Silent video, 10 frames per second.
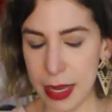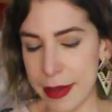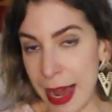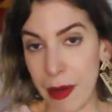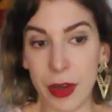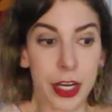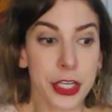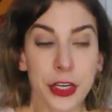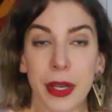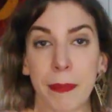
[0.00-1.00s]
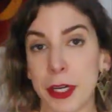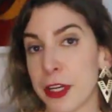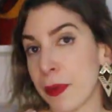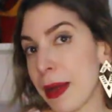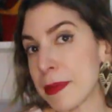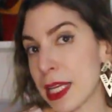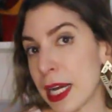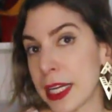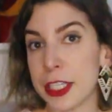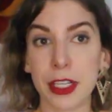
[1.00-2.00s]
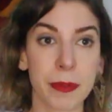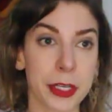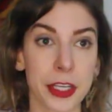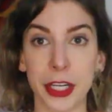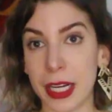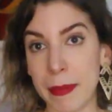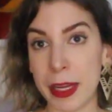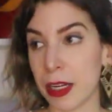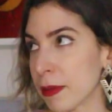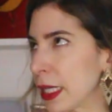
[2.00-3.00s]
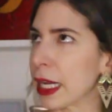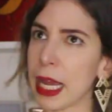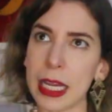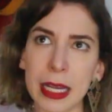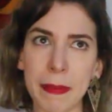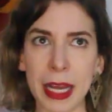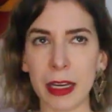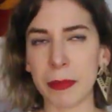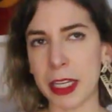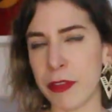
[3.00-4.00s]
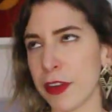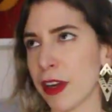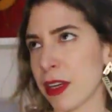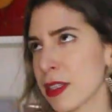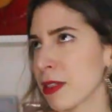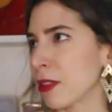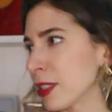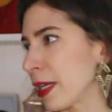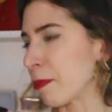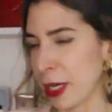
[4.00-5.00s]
Now, you can put your website, you can put your email, like, email me for consulting